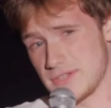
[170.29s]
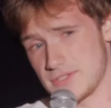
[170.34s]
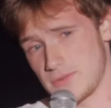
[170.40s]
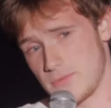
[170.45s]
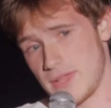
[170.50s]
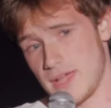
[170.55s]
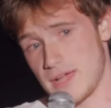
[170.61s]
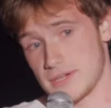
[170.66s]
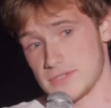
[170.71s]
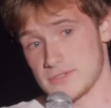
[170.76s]
It's a
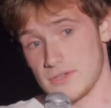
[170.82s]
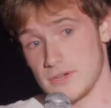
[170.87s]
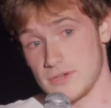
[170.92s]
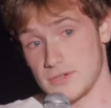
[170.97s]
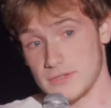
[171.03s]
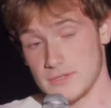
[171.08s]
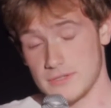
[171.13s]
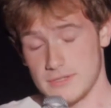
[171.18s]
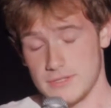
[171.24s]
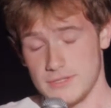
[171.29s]
Rihanna
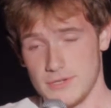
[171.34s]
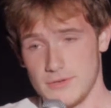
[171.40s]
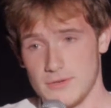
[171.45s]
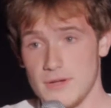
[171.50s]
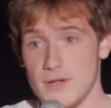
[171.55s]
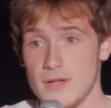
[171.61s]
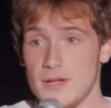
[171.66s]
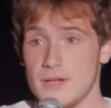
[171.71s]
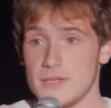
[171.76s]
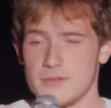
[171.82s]
song. You know,
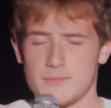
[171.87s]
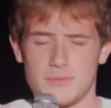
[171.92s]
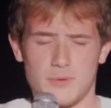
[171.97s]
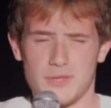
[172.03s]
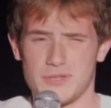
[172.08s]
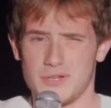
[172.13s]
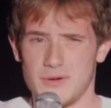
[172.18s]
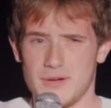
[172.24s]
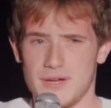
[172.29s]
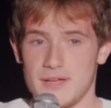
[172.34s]
you
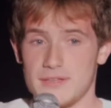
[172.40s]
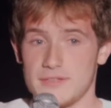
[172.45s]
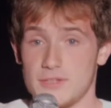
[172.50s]
probably know.